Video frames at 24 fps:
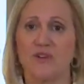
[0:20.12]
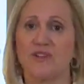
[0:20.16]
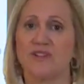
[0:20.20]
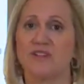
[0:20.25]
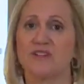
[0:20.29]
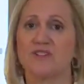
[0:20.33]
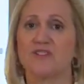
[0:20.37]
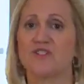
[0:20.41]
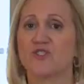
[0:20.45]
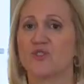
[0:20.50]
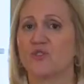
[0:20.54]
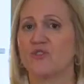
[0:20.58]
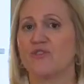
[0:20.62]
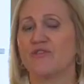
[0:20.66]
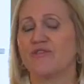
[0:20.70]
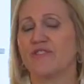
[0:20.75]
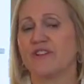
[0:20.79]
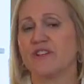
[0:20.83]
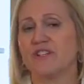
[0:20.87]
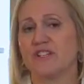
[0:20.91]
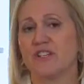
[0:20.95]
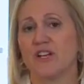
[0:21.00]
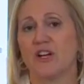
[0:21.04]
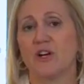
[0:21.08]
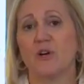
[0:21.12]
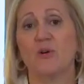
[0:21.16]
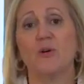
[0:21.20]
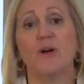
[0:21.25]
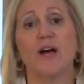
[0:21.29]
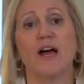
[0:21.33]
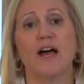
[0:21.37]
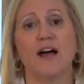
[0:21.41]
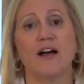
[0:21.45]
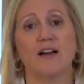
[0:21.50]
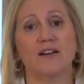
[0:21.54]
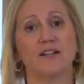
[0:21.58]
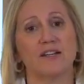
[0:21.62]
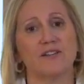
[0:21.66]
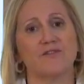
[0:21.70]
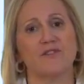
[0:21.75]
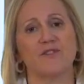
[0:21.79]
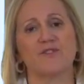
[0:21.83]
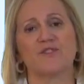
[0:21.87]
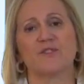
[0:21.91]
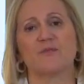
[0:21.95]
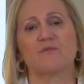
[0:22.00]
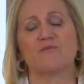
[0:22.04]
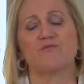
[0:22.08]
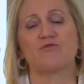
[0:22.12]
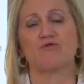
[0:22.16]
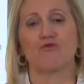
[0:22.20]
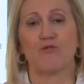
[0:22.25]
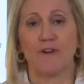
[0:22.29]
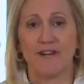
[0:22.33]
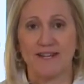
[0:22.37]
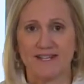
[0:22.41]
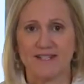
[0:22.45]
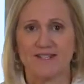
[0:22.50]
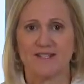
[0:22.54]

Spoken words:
in this short video, I'll give you some great